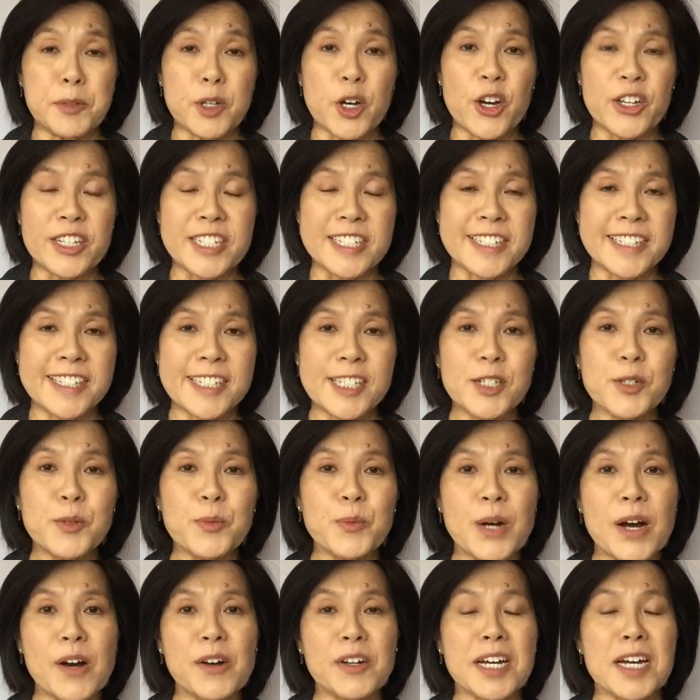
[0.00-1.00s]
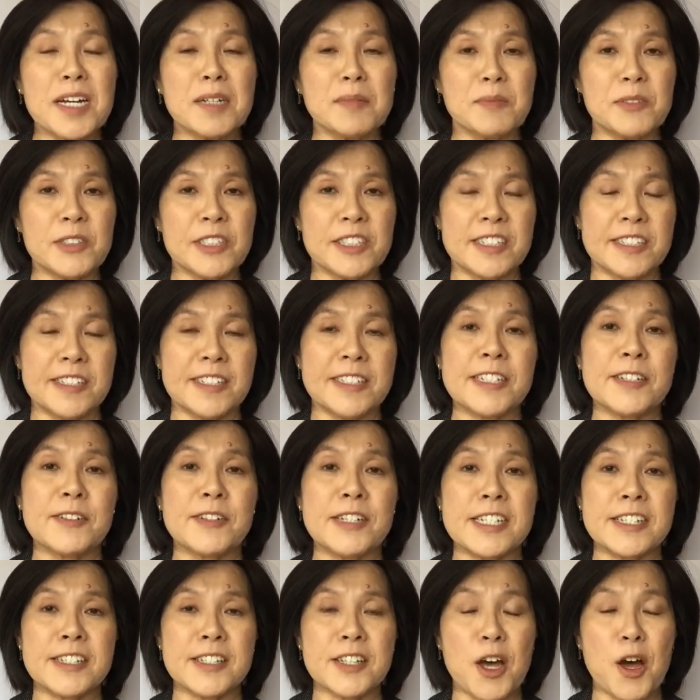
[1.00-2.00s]
Connie Siu. Welcome to the
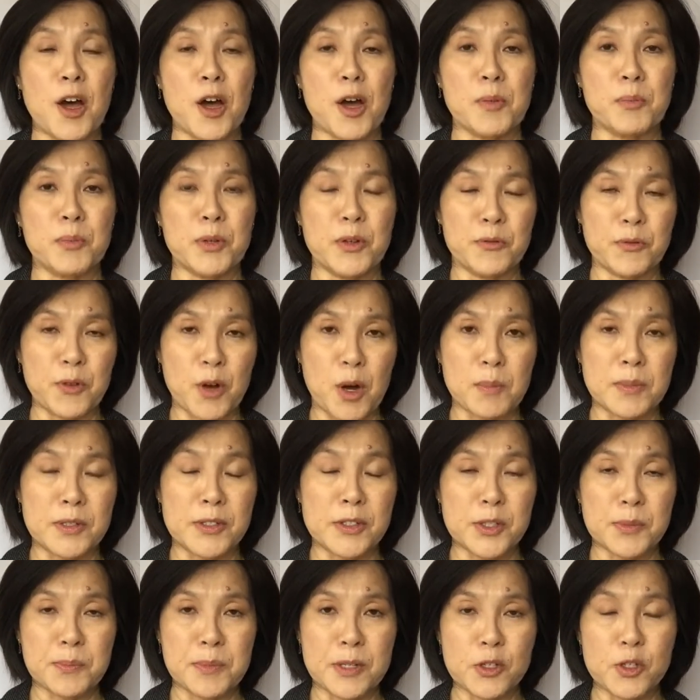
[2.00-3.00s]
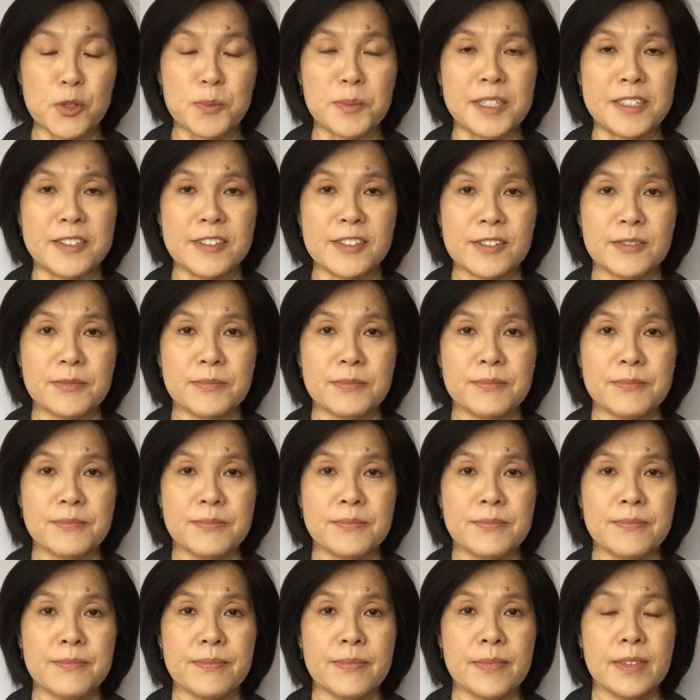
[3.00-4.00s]
series on performance measurement.
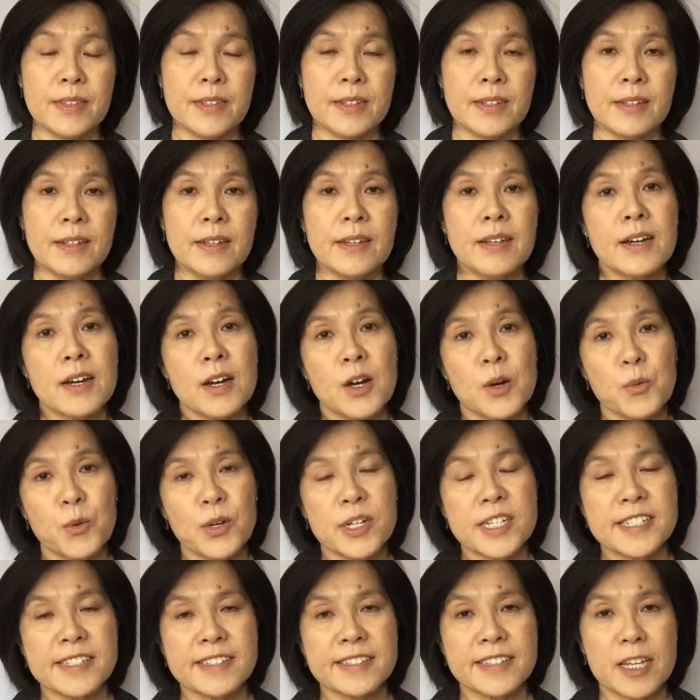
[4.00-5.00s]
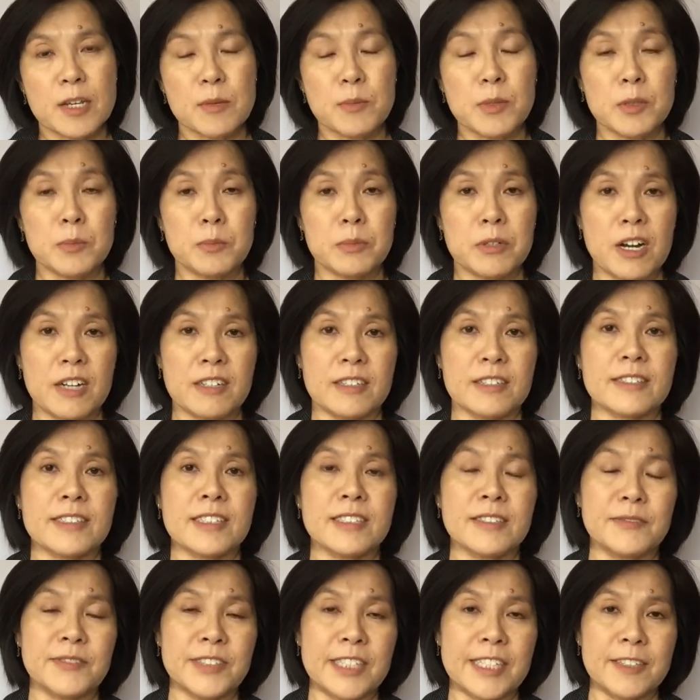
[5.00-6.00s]
What is labor
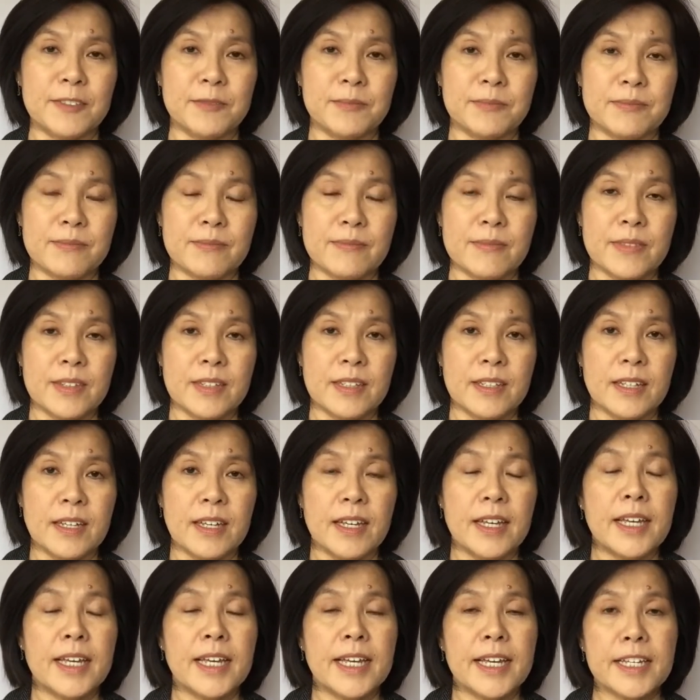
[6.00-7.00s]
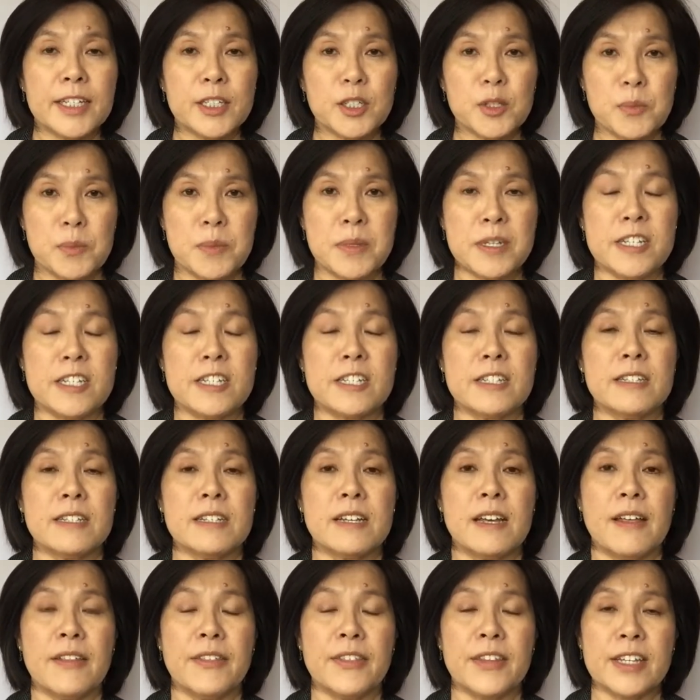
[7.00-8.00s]
productivity? It could mean
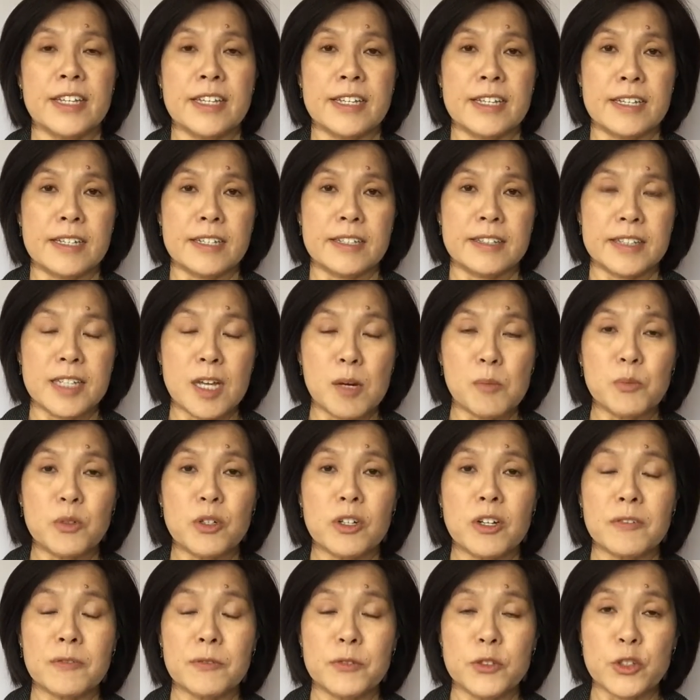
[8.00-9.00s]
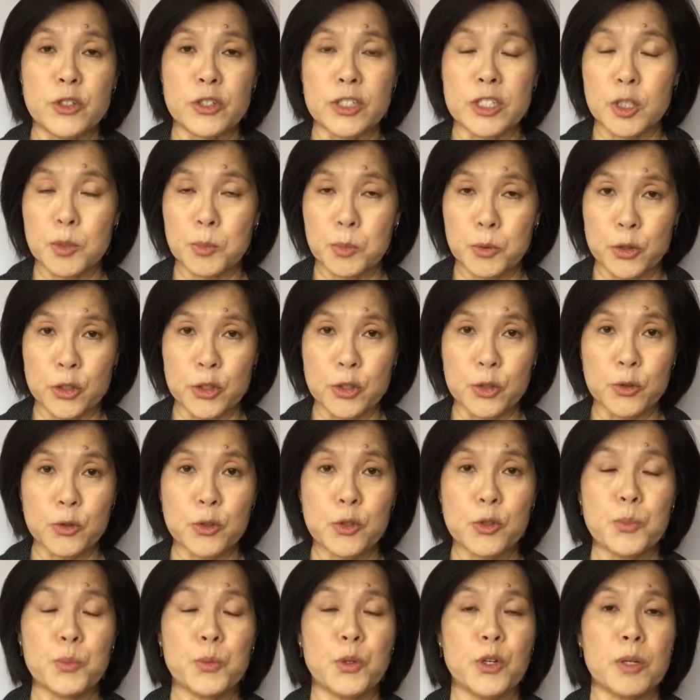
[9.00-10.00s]
the number of units
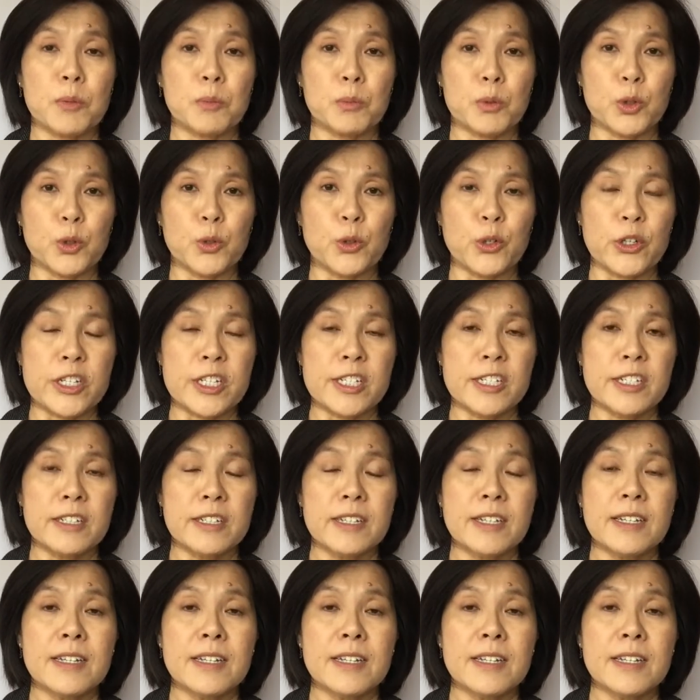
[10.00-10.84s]
produced per employee